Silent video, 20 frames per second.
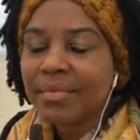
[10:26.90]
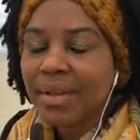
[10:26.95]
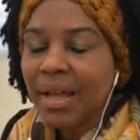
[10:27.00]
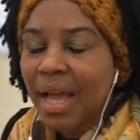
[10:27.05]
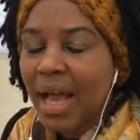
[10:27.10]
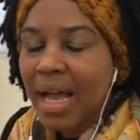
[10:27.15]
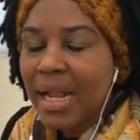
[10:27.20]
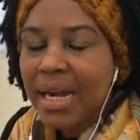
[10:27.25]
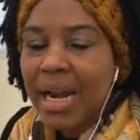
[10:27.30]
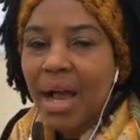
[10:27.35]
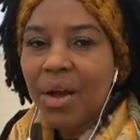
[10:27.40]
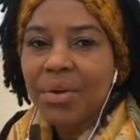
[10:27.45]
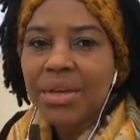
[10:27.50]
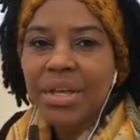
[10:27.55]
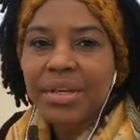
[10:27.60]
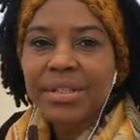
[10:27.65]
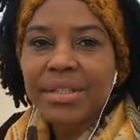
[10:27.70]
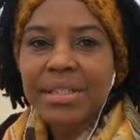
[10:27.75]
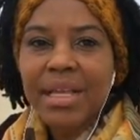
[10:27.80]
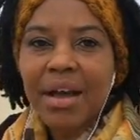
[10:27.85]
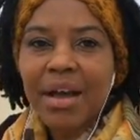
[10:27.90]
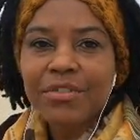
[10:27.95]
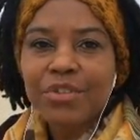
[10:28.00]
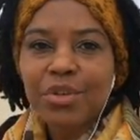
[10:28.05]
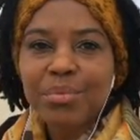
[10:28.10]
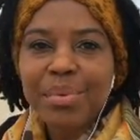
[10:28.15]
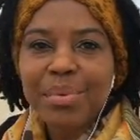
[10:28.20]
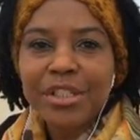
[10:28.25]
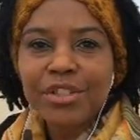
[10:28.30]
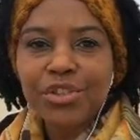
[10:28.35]
Allow yourself
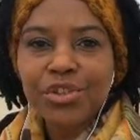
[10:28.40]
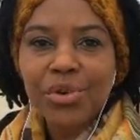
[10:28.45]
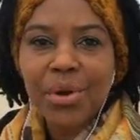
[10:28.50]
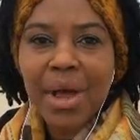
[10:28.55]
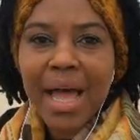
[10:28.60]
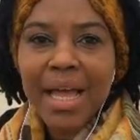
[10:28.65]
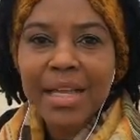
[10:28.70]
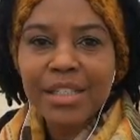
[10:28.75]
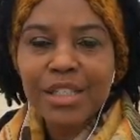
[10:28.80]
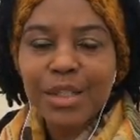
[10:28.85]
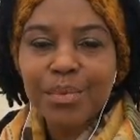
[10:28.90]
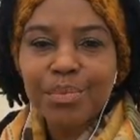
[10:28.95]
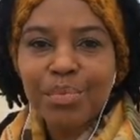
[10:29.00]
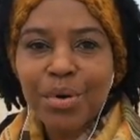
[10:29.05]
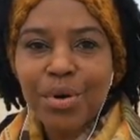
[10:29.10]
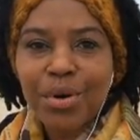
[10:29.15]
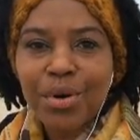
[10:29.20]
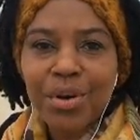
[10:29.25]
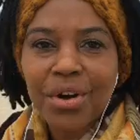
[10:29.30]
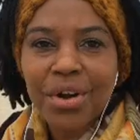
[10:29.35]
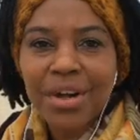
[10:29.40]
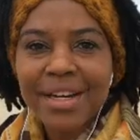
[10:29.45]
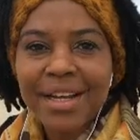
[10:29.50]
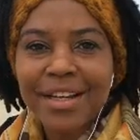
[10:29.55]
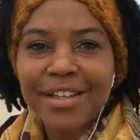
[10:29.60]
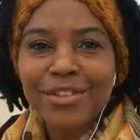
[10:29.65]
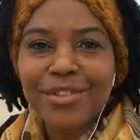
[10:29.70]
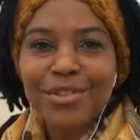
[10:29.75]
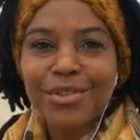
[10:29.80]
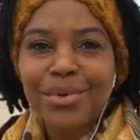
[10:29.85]
to be
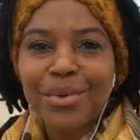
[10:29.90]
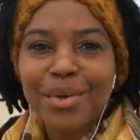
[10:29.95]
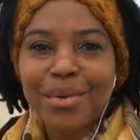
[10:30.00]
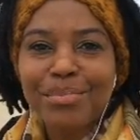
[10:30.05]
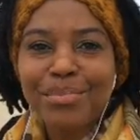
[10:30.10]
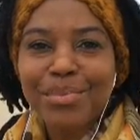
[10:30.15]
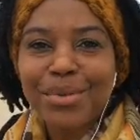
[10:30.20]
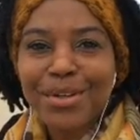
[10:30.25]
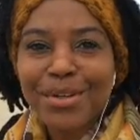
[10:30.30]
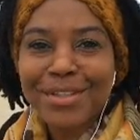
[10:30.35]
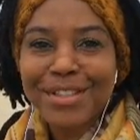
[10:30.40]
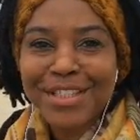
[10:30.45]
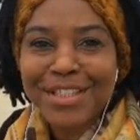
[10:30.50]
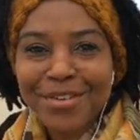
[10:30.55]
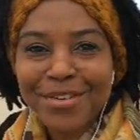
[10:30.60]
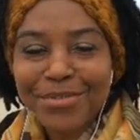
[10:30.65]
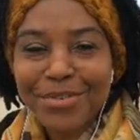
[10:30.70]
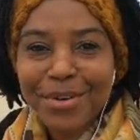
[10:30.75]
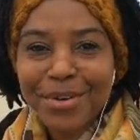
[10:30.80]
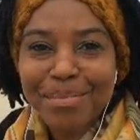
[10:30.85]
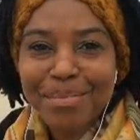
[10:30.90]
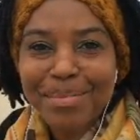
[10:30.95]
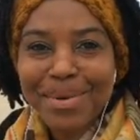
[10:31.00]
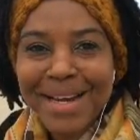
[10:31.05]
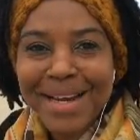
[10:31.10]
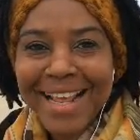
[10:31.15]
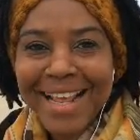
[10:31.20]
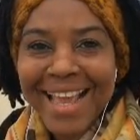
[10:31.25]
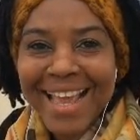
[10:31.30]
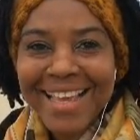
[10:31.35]
transported to a beautiful
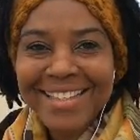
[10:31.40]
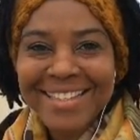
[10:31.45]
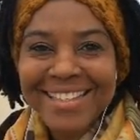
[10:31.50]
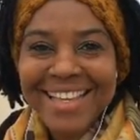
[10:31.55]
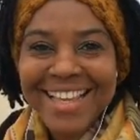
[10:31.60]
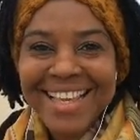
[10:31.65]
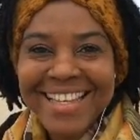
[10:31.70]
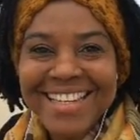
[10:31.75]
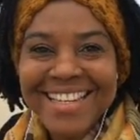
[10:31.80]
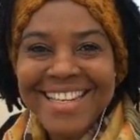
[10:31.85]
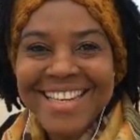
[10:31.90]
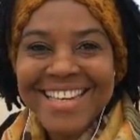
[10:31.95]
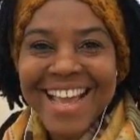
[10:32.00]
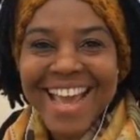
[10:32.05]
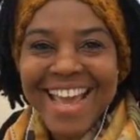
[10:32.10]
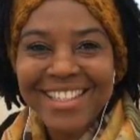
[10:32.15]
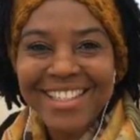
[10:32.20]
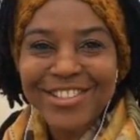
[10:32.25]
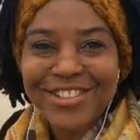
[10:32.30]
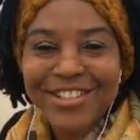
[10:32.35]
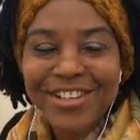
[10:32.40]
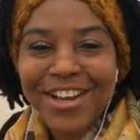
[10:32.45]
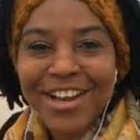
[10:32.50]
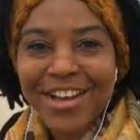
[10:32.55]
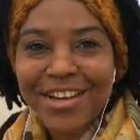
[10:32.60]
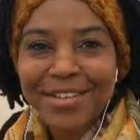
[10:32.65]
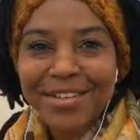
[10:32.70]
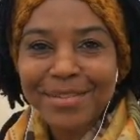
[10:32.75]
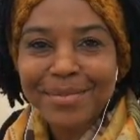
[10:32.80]
place in nature,